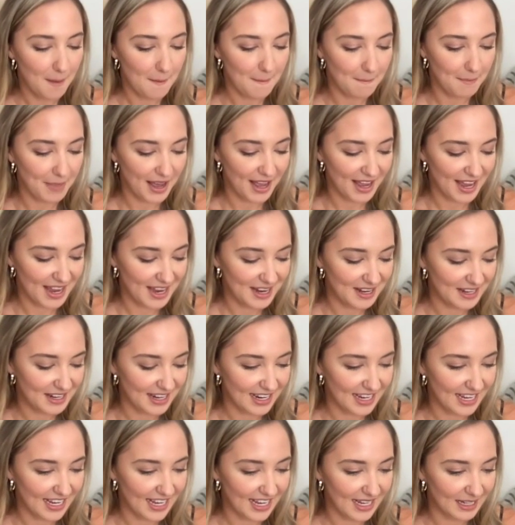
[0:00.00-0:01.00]
But
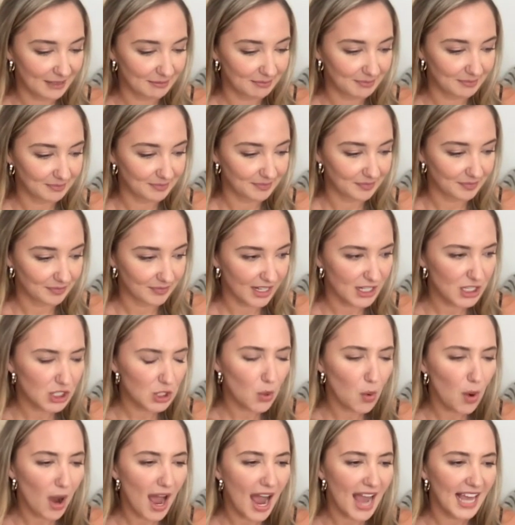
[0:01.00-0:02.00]
um, and
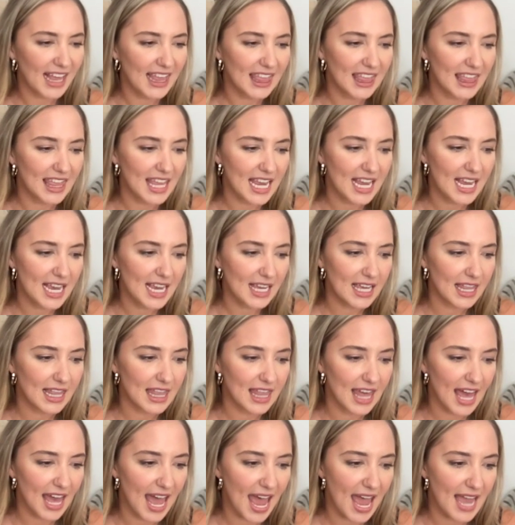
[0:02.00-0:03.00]
so I think
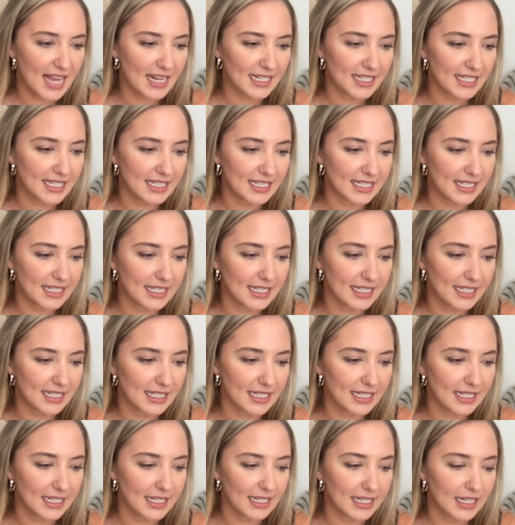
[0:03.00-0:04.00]
that,
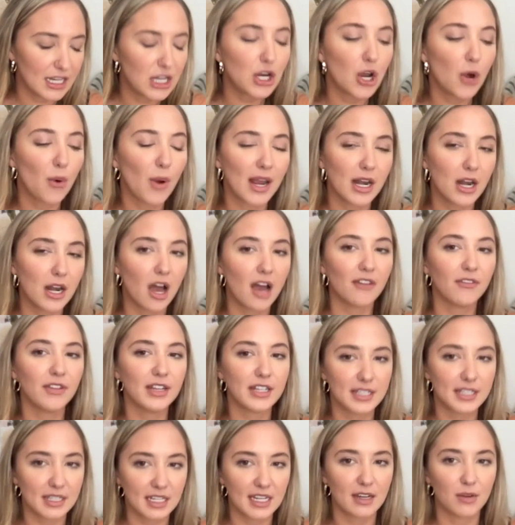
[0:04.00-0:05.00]
you know, and
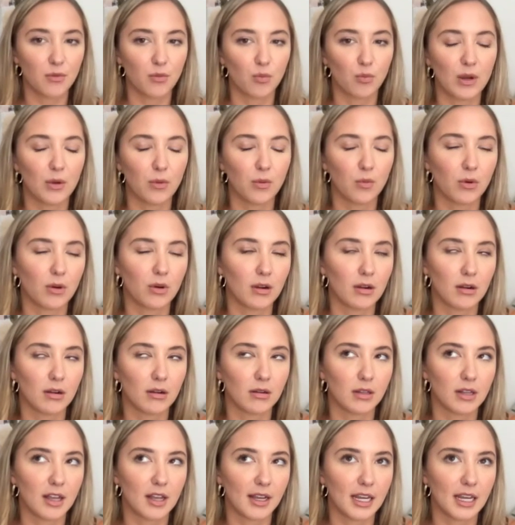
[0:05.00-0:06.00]
obviously we were
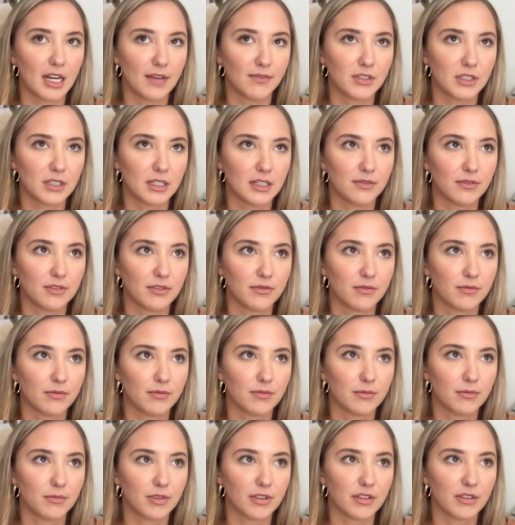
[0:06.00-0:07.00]
lucky enough to live
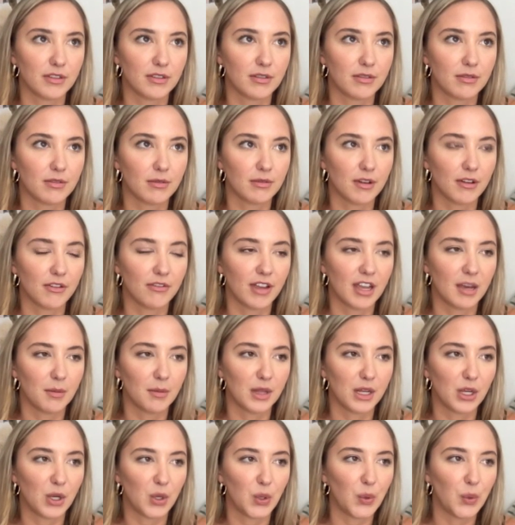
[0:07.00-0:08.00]
with a
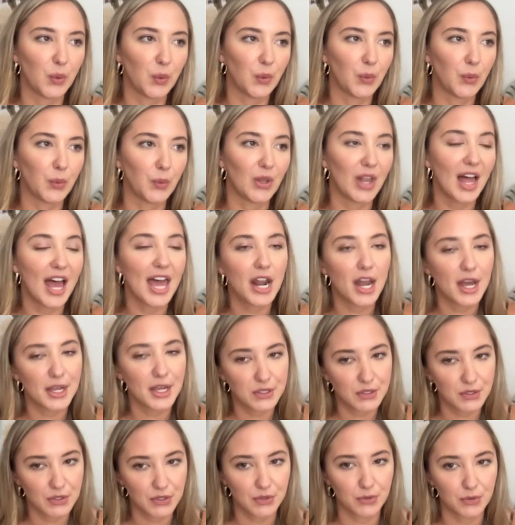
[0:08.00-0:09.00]
family who let
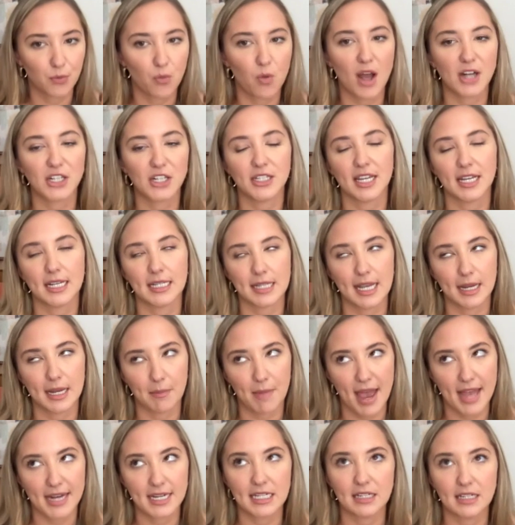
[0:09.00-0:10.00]
us watch things like
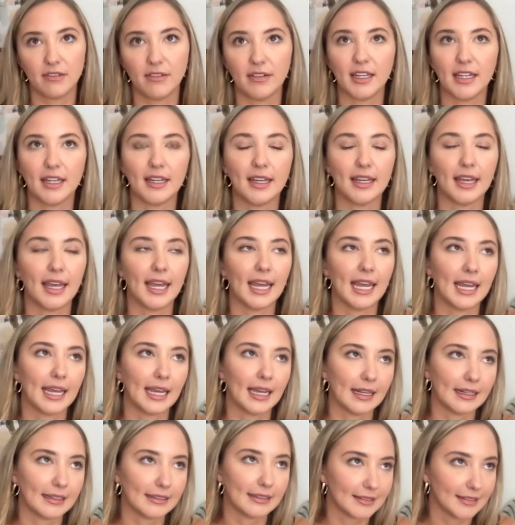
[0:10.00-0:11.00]
Mad TV
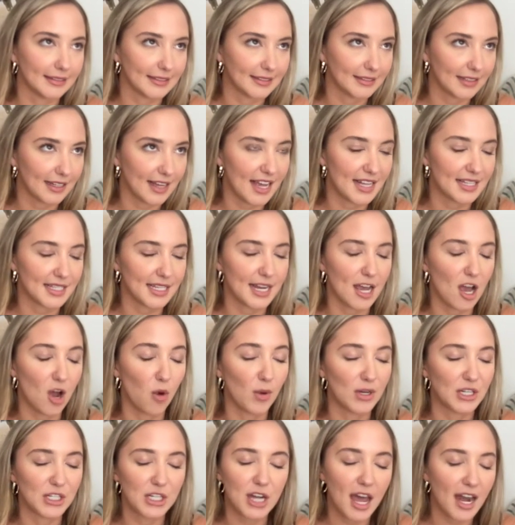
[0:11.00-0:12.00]
and SNL,
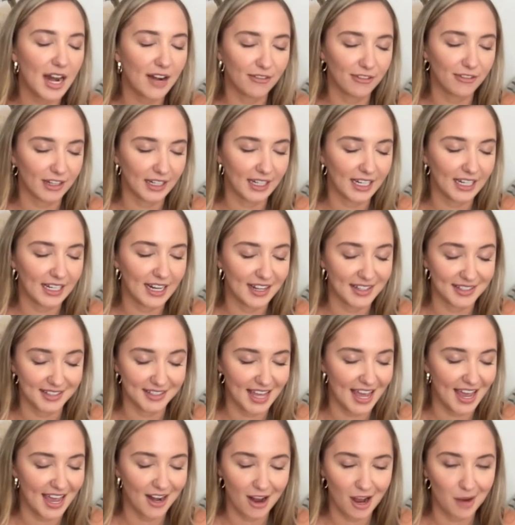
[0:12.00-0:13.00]
which not every kid has
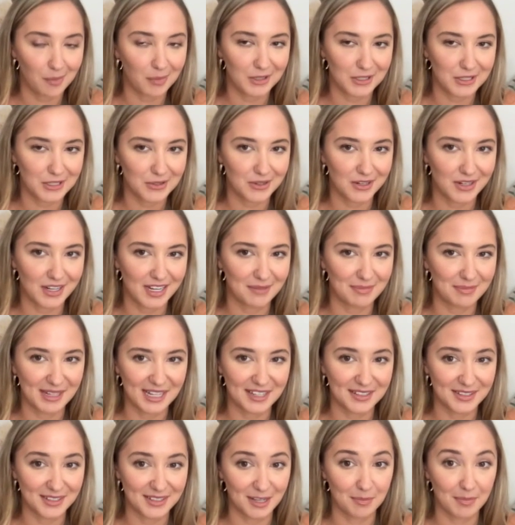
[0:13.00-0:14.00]
that opportunity
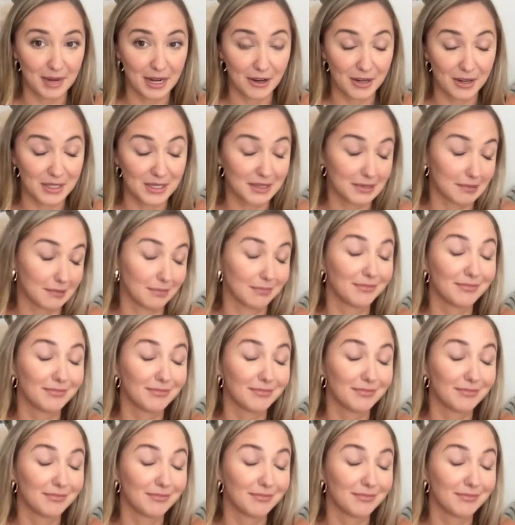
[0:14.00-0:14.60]
because some parents